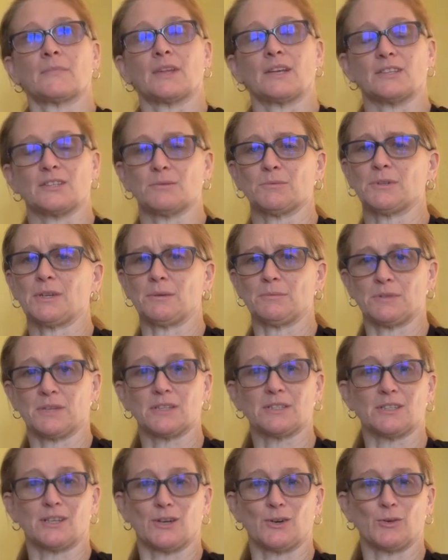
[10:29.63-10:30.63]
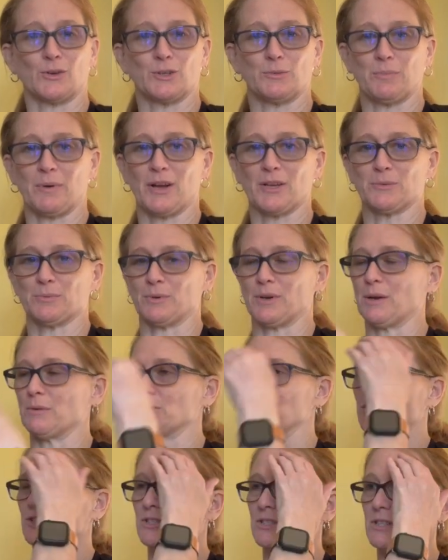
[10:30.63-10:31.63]
sometimes that's not always possible. I
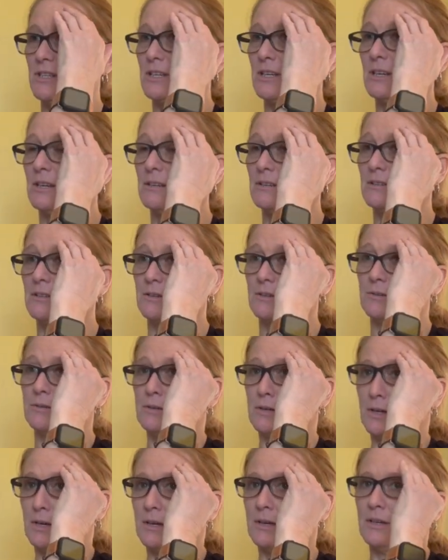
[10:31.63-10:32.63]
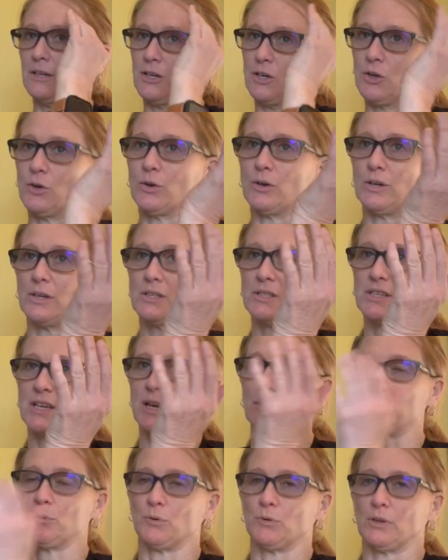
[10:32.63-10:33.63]
was just thinking to, an
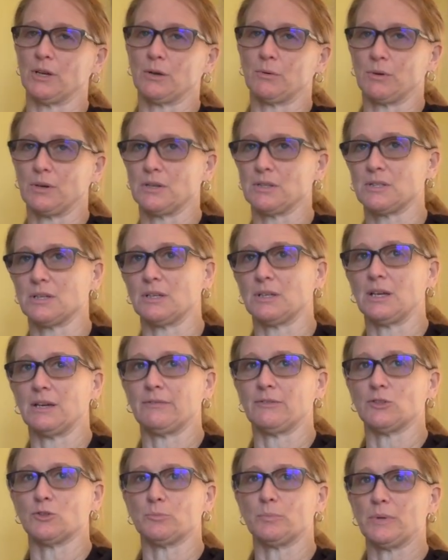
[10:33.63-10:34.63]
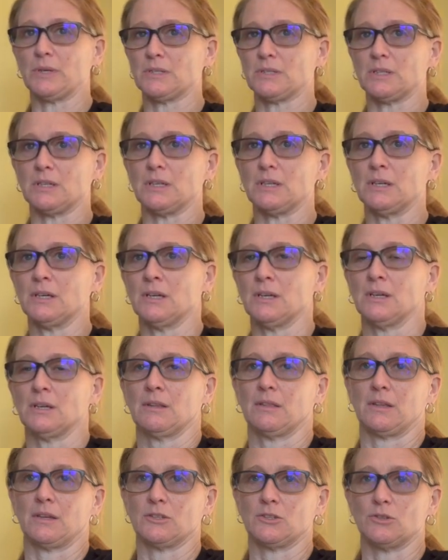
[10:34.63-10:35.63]
example, like when I say life is busy,
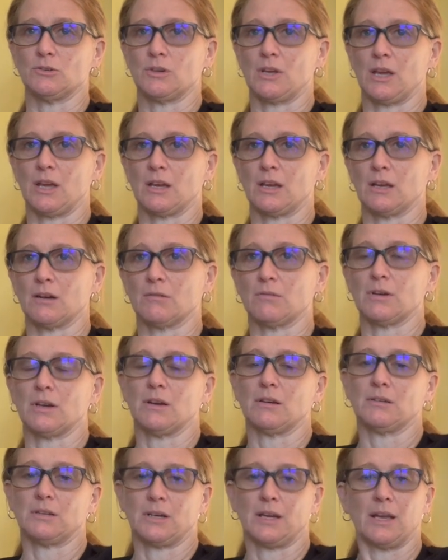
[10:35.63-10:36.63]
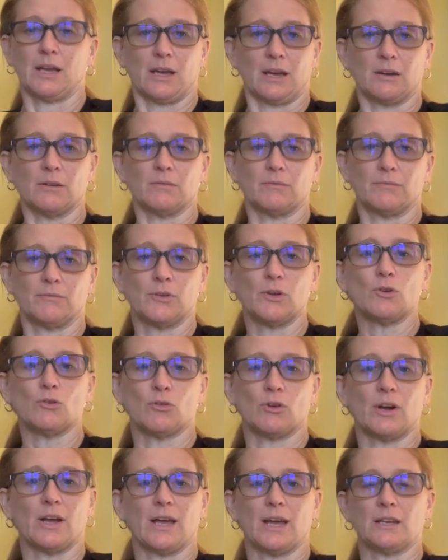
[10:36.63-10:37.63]
things you can't get around. I had a
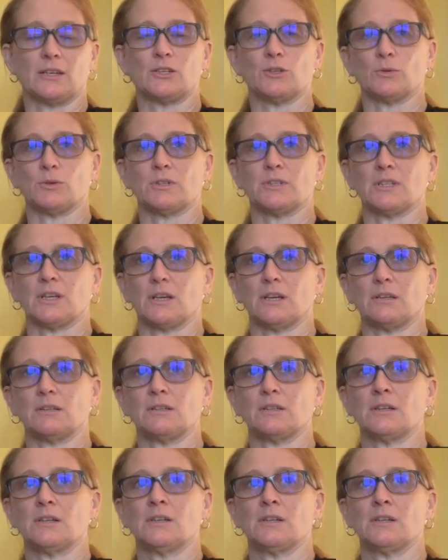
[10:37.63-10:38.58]
funeral I had to attend